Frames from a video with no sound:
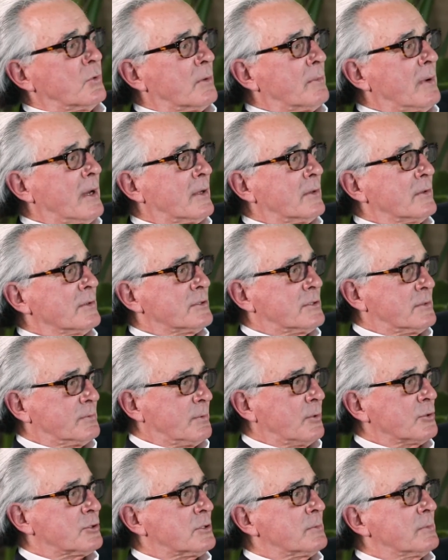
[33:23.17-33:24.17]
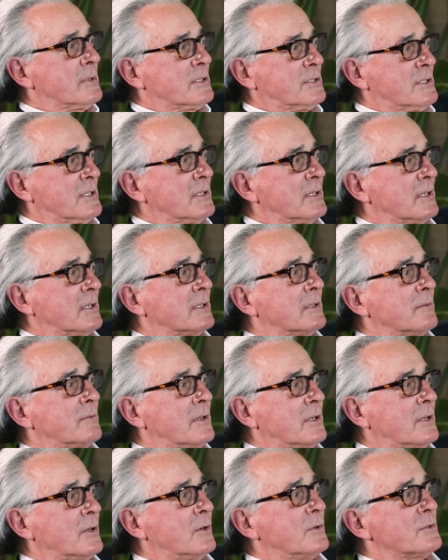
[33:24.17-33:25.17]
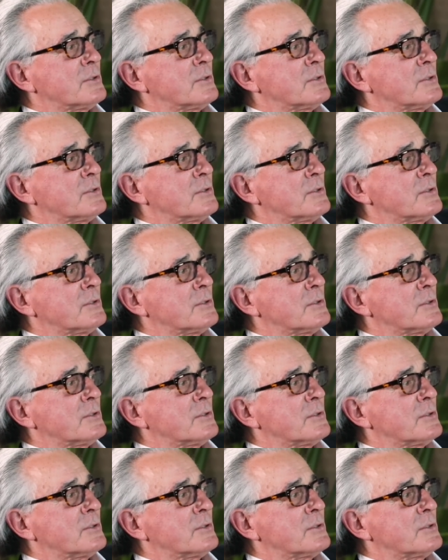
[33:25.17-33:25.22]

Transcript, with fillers: where Michael is supposed to be attending in the video.